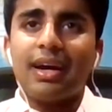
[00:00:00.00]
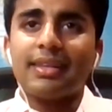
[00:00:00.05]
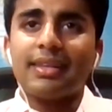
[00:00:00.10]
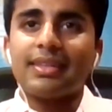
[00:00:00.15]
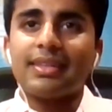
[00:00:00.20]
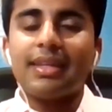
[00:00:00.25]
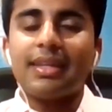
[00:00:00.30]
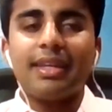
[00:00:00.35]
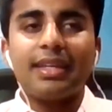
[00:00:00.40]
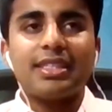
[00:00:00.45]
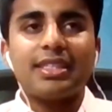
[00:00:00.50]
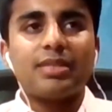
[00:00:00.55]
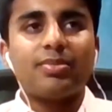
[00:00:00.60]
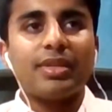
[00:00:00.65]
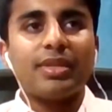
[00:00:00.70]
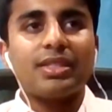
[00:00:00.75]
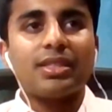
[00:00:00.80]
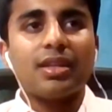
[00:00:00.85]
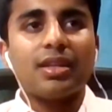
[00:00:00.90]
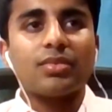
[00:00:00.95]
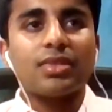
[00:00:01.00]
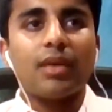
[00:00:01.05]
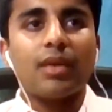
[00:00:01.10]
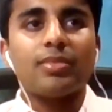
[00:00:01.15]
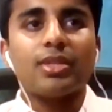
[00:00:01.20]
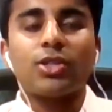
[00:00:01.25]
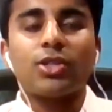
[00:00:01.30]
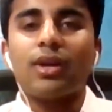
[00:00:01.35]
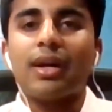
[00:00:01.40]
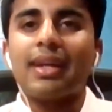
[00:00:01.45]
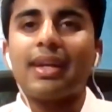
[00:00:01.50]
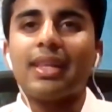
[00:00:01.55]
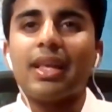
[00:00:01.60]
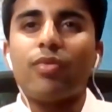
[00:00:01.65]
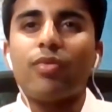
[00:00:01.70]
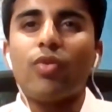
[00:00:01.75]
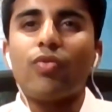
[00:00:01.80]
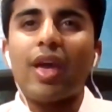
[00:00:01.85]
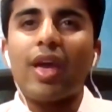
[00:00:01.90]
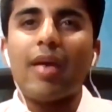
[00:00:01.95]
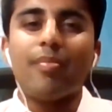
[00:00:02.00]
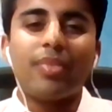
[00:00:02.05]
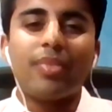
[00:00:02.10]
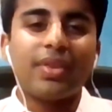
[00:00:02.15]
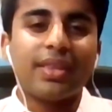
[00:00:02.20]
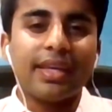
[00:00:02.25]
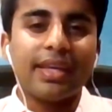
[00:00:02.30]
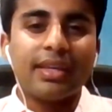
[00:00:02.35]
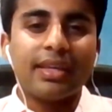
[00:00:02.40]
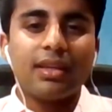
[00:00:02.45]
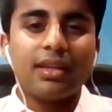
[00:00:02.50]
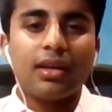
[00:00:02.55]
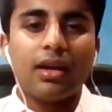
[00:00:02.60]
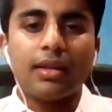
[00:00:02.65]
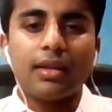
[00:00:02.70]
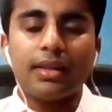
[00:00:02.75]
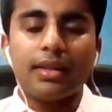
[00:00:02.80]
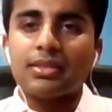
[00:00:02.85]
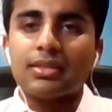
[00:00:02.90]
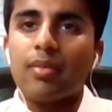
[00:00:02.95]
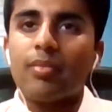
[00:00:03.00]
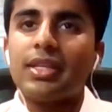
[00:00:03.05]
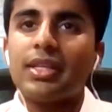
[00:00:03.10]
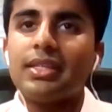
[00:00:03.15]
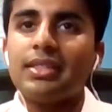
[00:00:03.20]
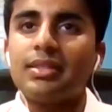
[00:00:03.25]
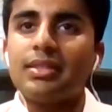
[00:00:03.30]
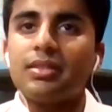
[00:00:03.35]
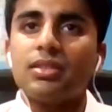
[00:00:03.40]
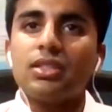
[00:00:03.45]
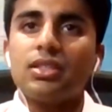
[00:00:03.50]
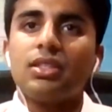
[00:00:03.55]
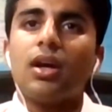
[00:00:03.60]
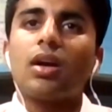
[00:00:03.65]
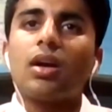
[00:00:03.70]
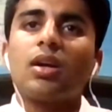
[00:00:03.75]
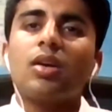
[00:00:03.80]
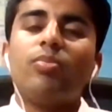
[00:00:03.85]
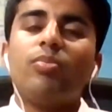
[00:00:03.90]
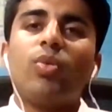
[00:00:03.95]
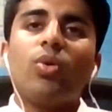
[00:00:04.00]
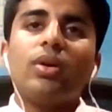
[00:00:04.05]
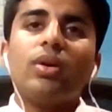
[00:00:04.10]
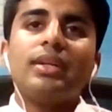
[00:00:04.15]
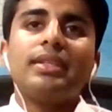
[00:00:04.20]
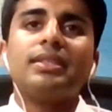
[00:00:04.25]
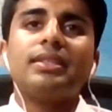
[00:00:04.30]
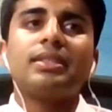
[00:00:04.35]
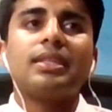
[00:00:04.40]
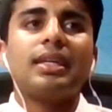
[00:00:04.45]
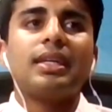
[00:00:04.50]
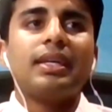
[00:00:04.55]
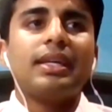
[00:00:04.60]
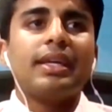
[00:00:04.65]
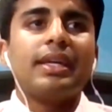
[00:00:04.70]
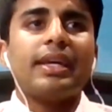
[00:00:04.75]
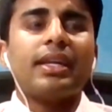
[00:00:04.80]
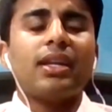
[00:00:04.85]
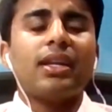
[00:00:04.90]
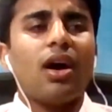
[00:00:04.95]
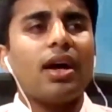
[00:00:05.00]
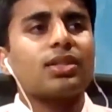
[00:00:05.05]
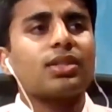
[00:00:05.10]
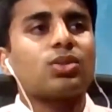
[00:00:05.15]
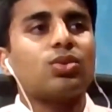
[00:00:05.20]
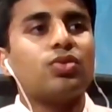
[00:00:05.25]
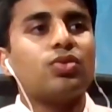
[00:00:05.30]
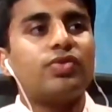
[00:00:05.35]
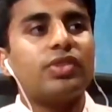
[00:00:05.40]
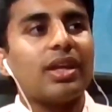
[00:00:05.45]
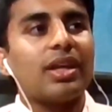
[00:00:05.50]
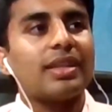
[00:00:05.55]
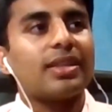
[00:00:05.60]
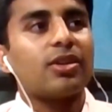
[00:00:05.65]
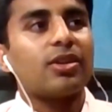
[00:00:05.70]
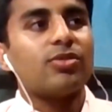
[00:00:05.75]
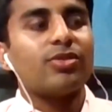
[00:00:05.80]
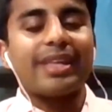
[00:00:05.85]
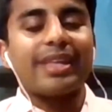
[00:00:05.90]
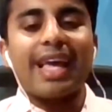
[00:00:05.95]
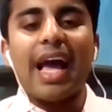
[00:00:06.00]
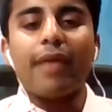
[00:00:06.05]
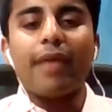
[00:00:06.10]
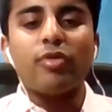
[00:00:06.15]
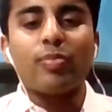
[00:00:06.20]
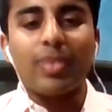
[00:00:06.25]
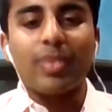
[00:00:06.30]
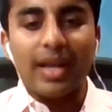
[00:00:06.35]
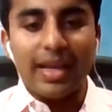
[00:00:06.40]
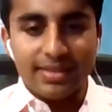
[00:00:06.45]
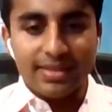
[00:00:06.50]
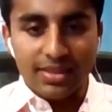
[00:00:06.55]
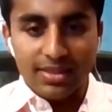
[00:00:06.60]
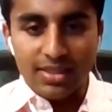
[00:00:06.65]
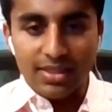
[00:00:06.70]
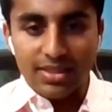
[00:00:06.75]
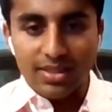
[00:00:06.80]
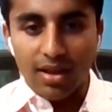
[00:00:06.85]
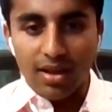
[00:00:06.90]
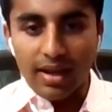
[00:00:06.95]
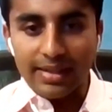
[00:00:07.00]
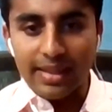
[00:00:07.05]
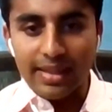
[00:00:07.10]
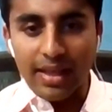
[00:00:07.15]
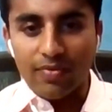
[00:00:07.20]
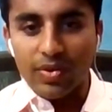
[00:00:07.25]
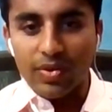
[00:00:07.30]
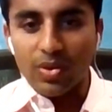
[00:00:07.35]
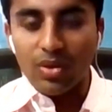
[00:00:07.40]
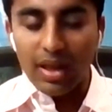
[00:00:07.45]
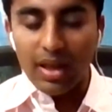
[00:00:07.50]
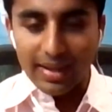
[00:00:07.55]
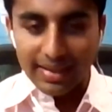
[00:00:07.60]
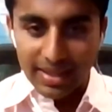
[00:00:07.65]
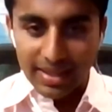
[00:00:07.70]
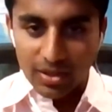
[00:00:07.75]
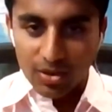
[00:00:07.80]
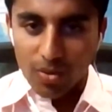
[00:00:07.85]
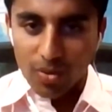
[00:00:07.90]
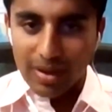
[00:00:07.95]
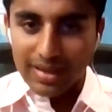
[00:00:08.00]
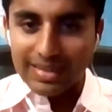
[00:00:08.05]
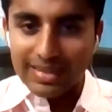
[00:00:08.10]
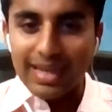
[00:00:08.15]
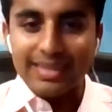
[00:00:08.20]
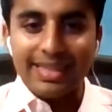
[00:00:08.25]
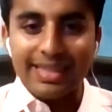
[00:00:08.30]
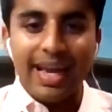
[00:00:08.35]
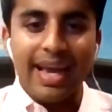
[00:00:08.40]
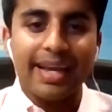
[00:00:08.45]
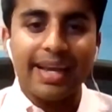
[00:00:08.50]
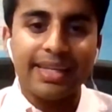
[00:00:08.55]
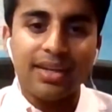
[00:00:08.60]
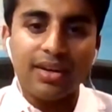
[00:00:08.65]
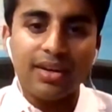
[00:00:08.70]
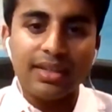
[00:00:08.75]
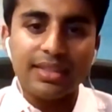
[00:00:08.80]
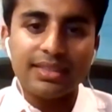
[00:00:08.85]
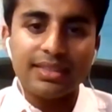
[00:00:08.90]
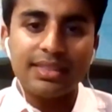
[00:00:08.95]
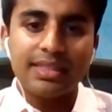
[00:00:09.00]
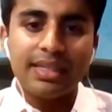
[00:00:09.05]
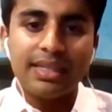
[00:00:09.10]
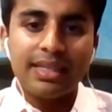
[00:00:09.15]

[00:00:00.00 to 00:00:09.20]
I think there needs to be sometimes a greater level of empathy. I think some of these younger boys in high school feel like they don't really have a place in society. They feel like they're always antagonized.